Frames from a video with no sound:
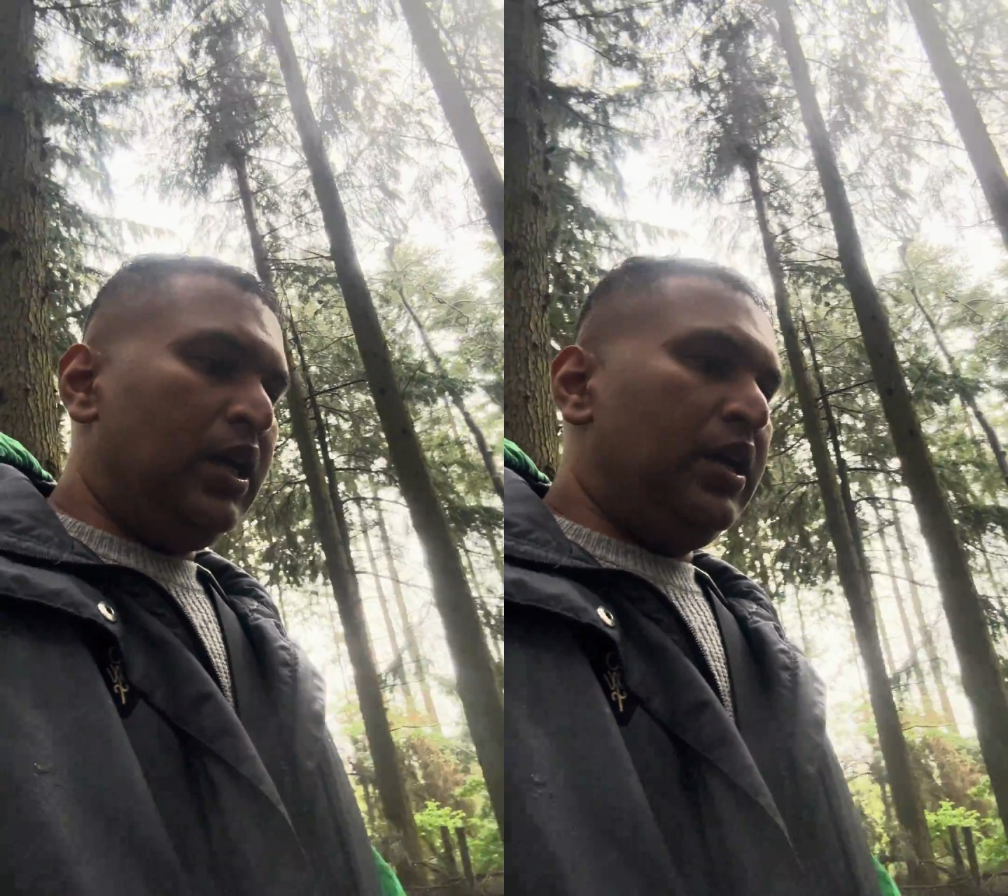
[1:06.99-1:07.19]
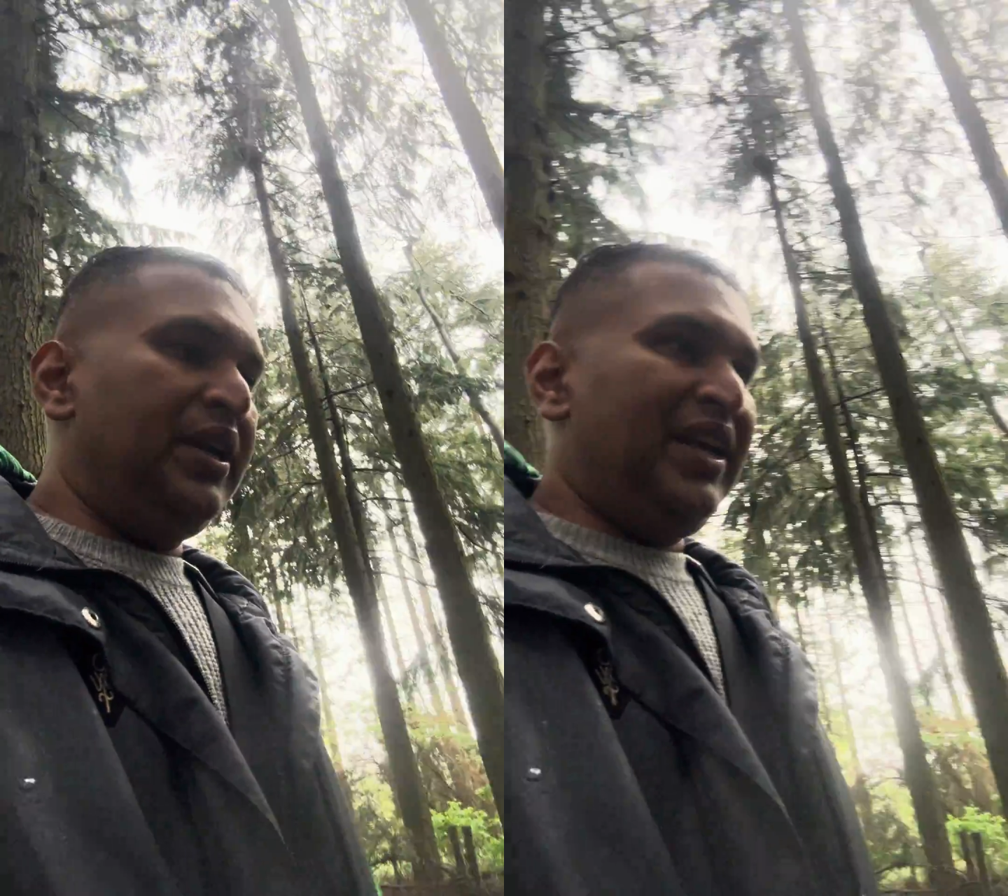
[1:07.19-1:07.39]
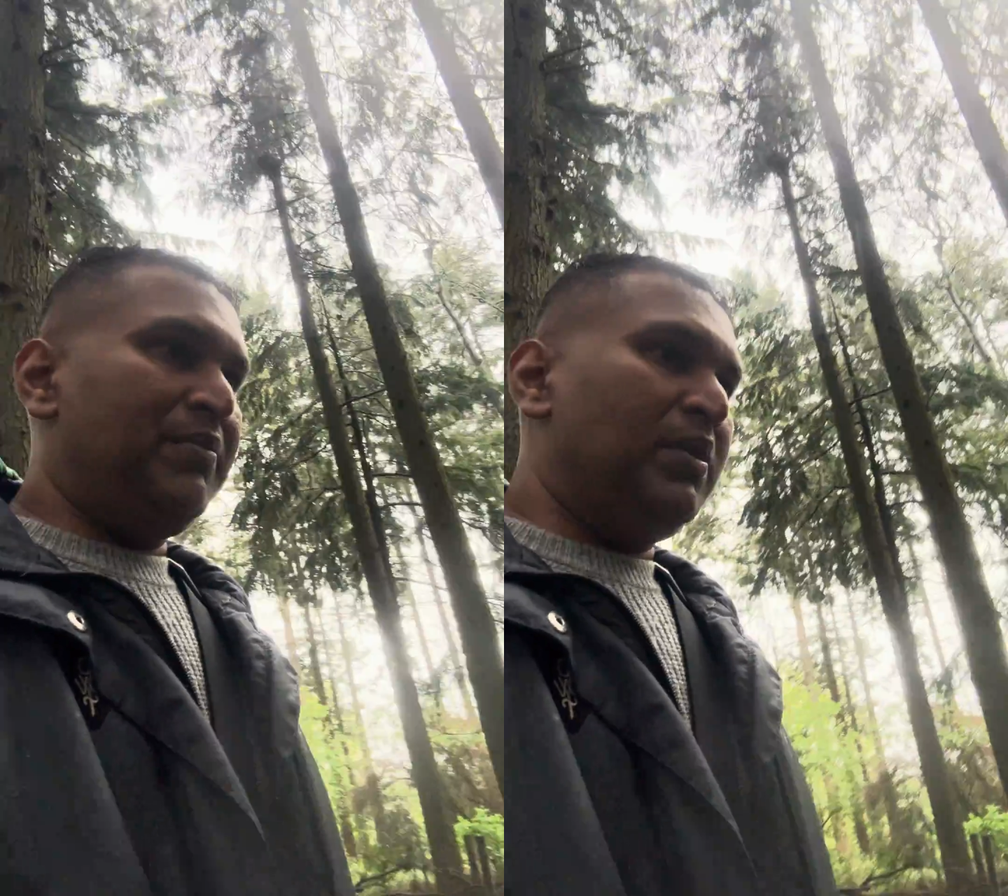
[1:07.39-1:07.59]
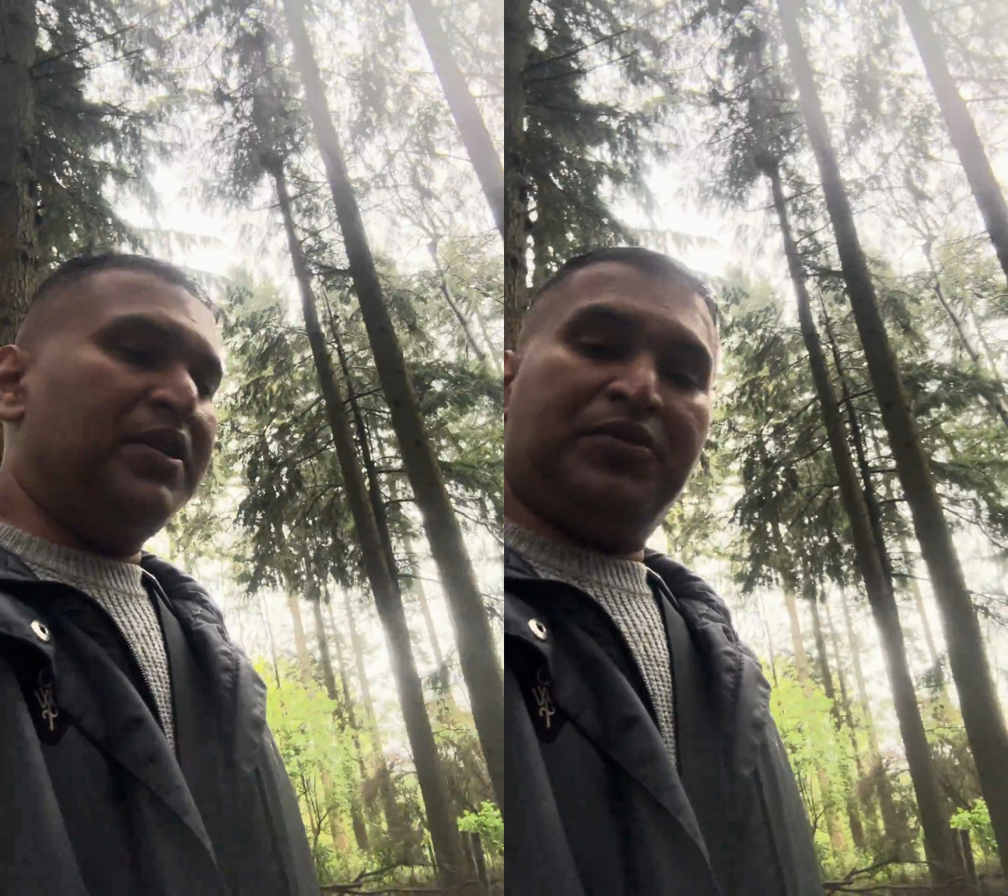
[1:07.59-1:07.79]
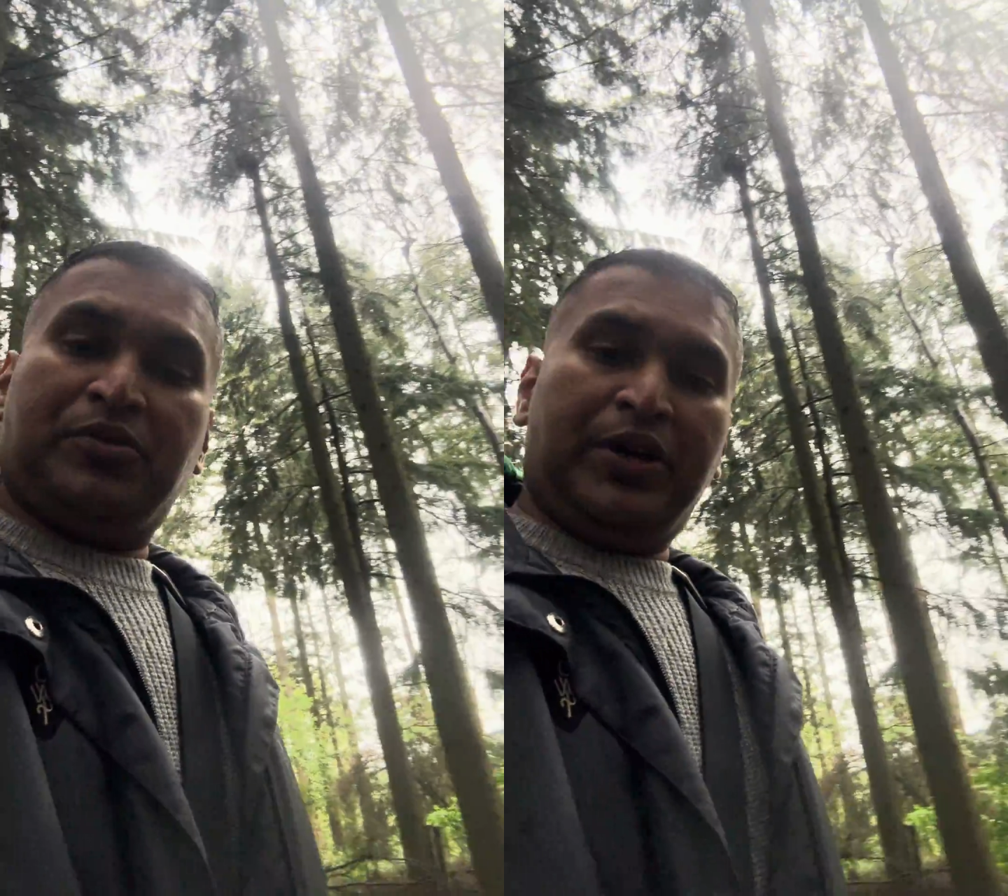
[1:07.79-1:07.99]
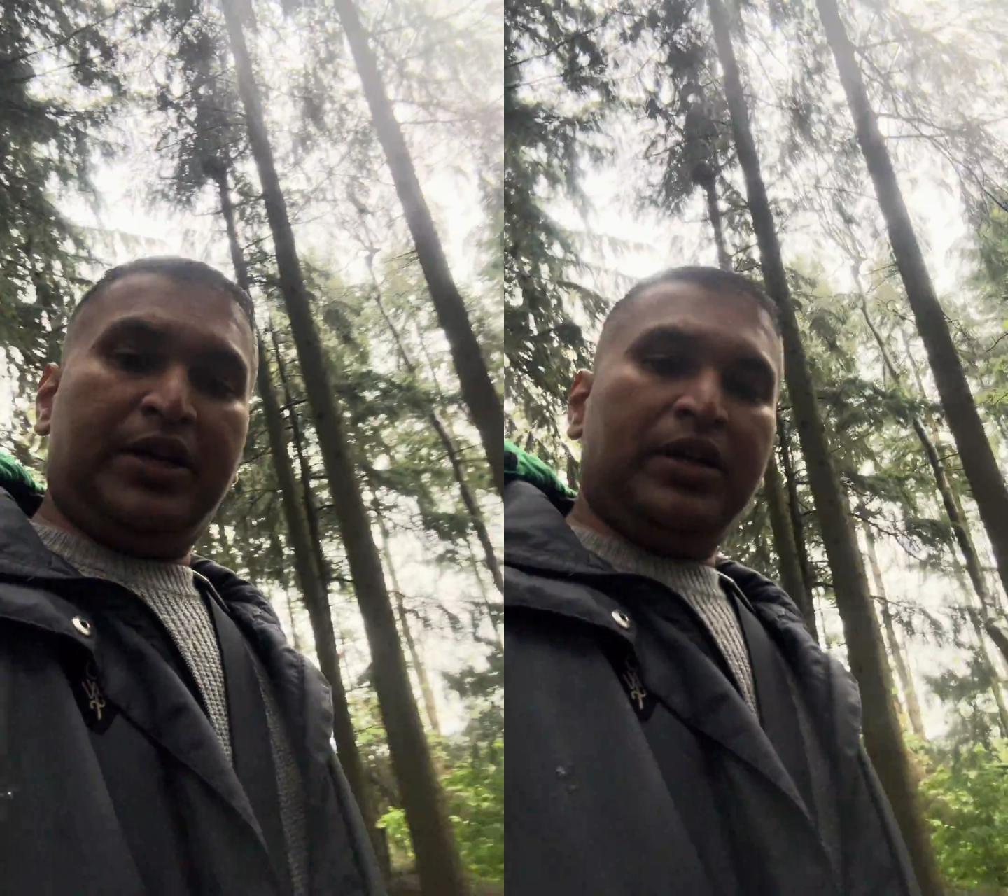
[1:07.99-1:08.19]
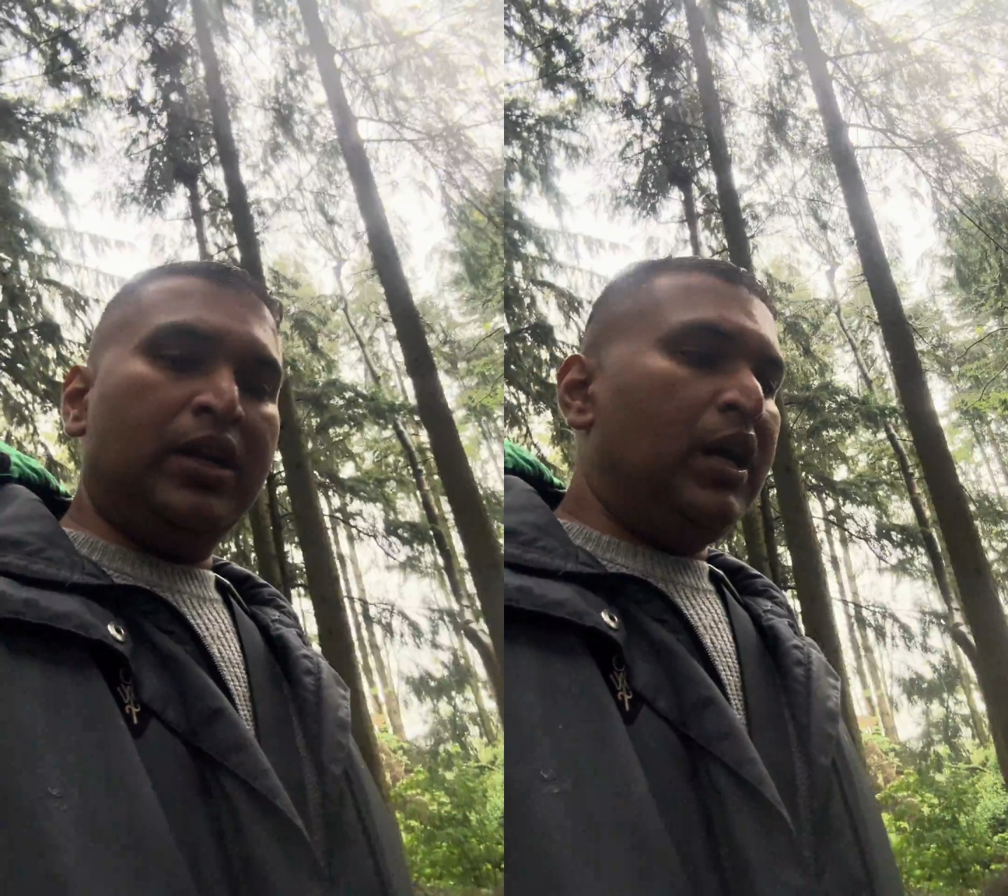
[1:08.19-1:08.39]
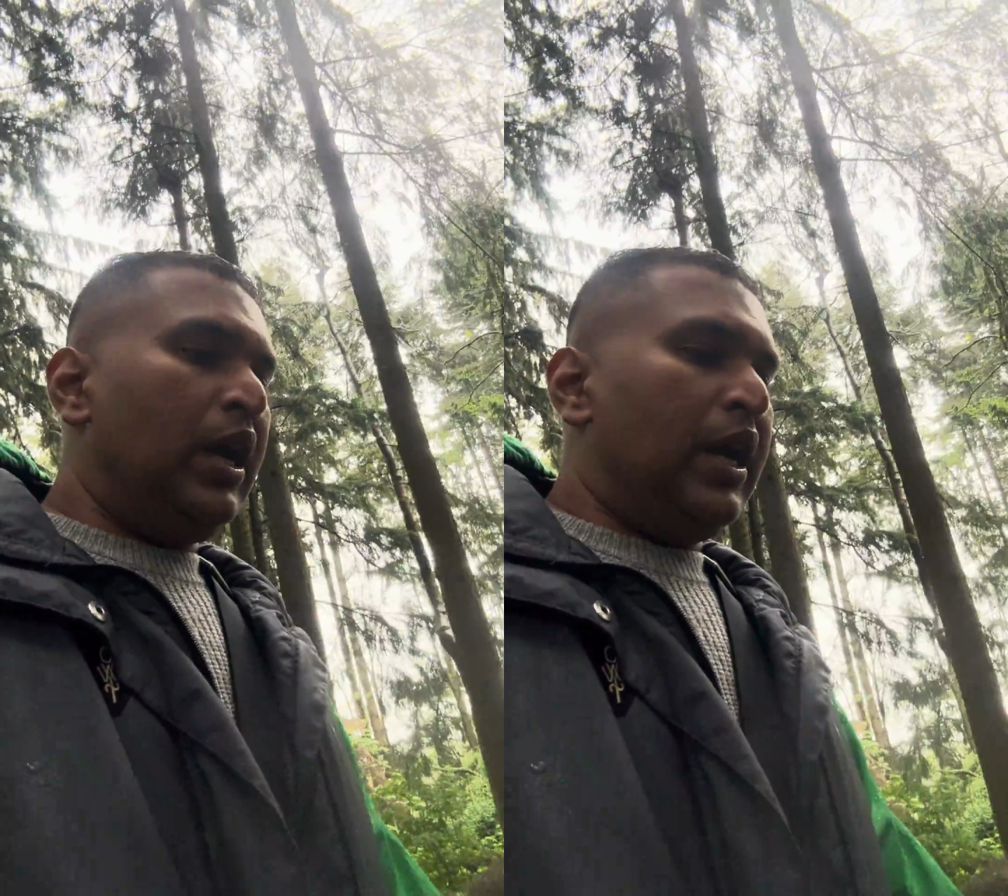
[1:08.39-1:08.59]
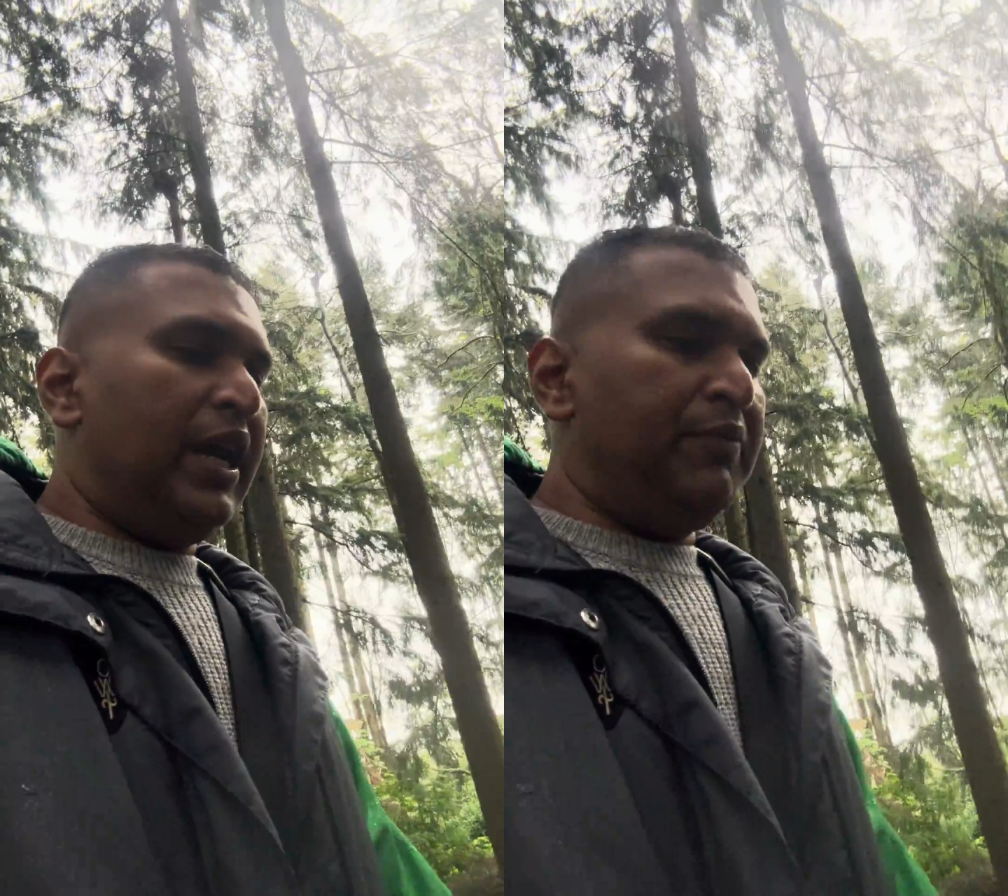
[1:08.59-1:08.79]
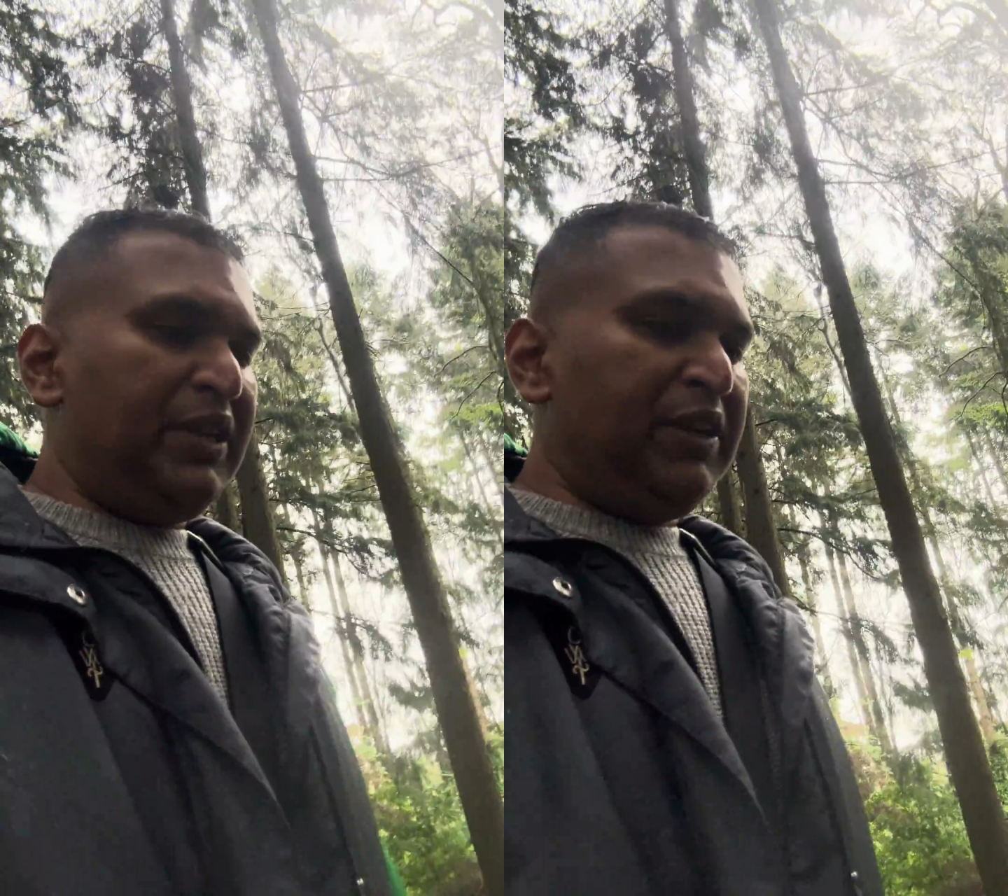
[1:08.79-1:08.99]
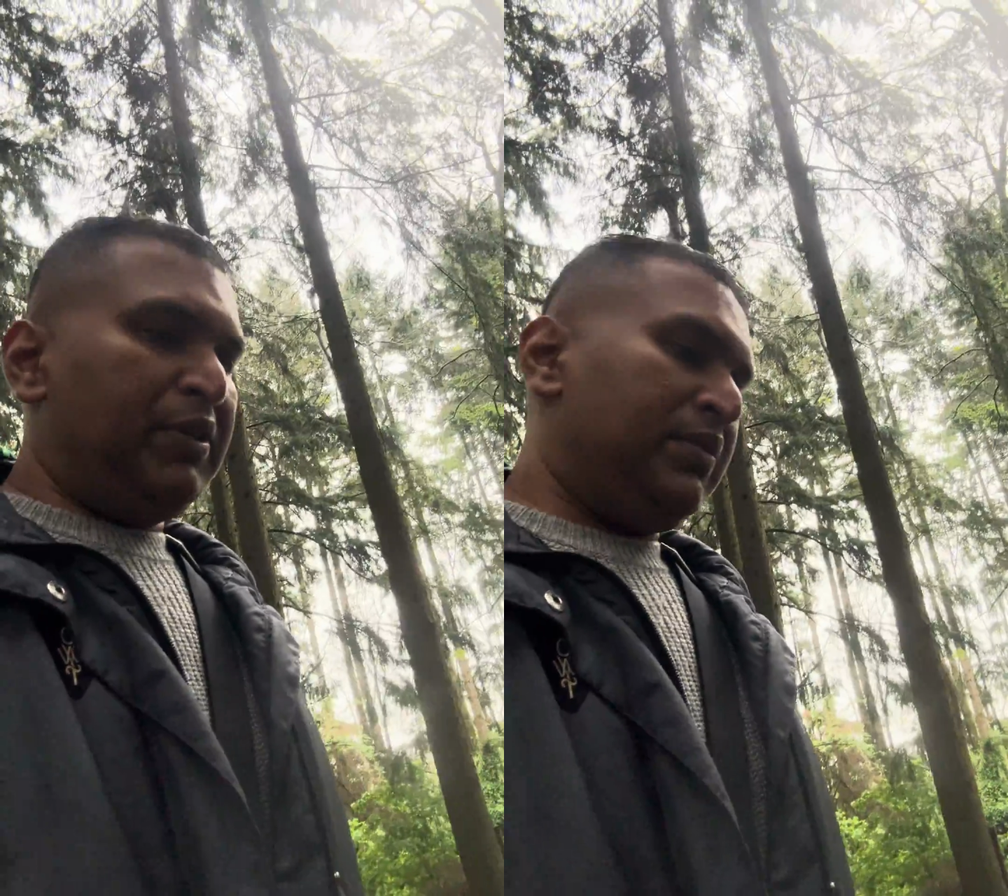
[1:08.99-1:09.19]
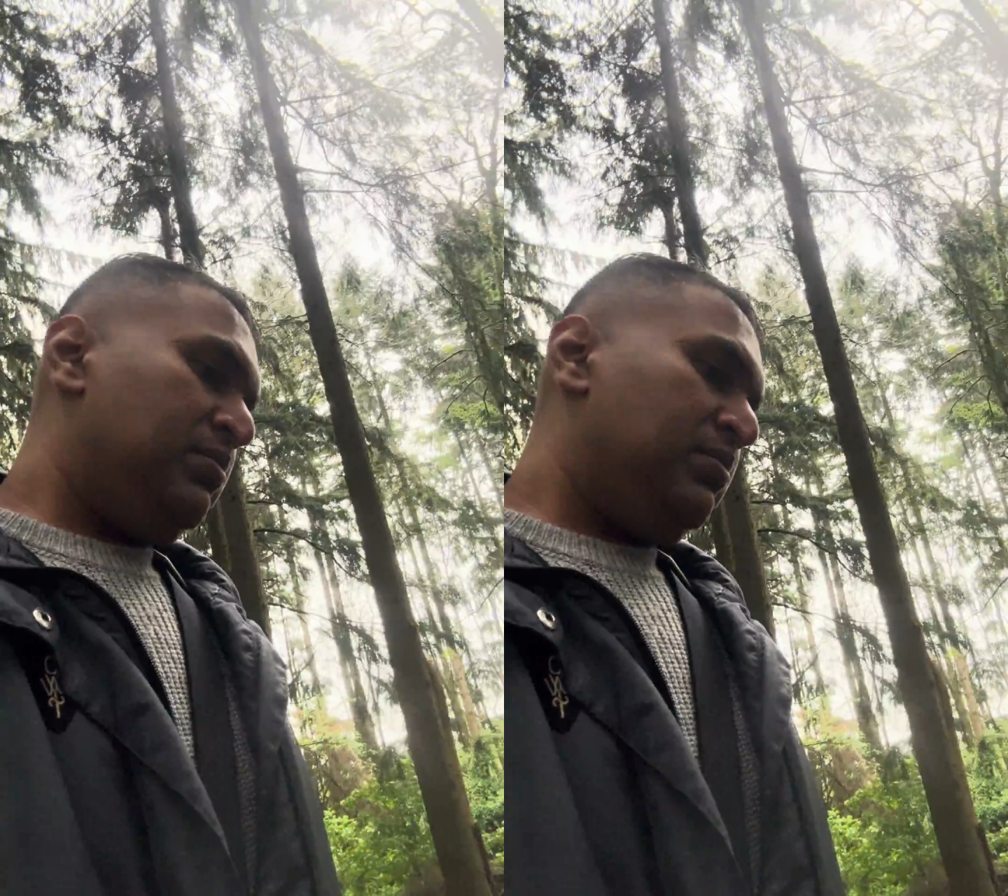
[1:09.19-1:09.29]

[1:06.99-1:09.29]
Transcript: name, a string, and we give that